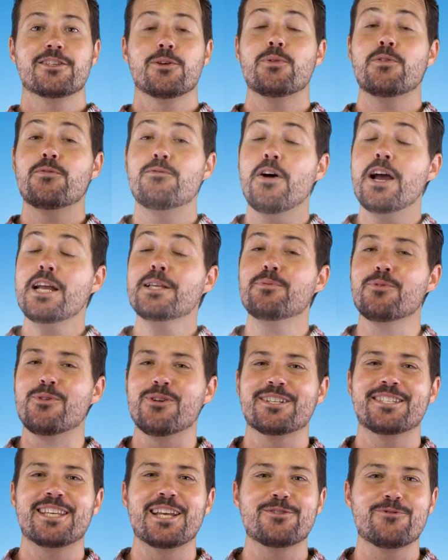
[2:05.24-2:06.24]
So when
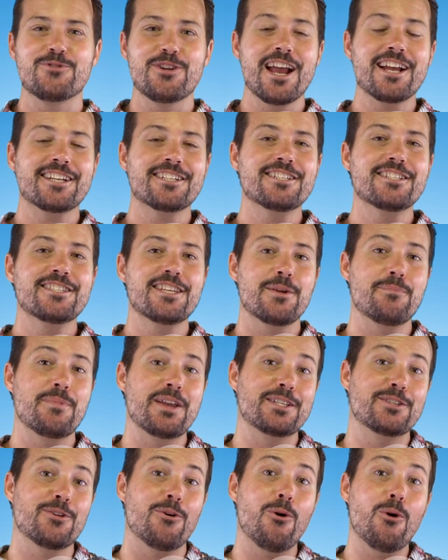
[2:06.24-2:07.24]
Facebook says reactions, it
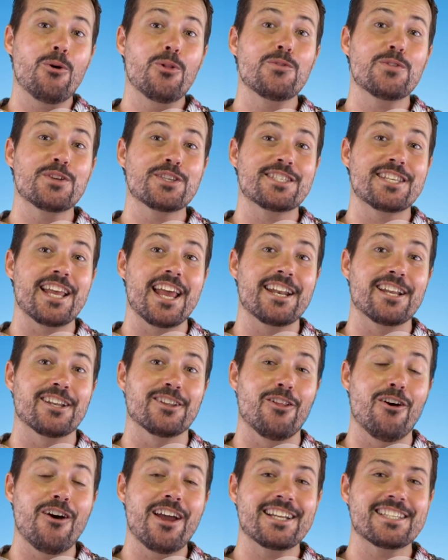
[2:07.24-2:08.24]
means all of your standard
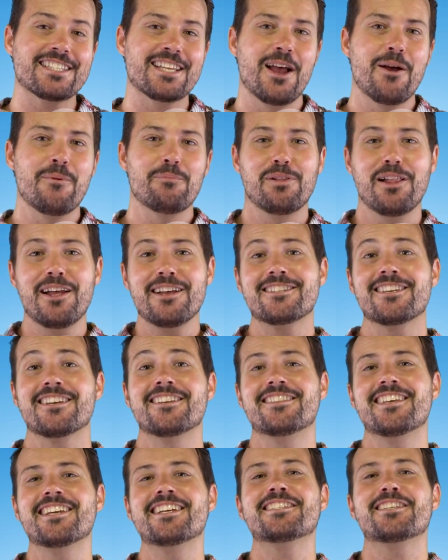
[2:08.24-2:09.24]
likes
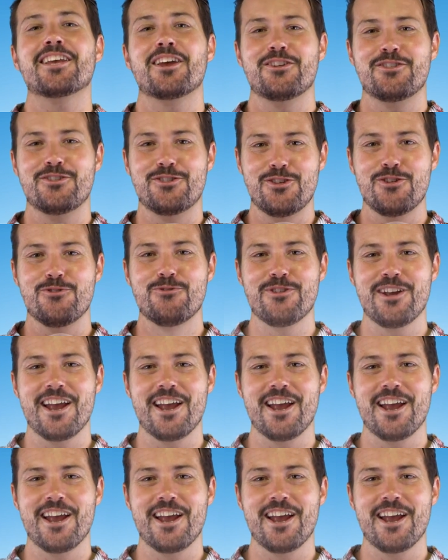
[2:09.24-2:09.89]
plus these new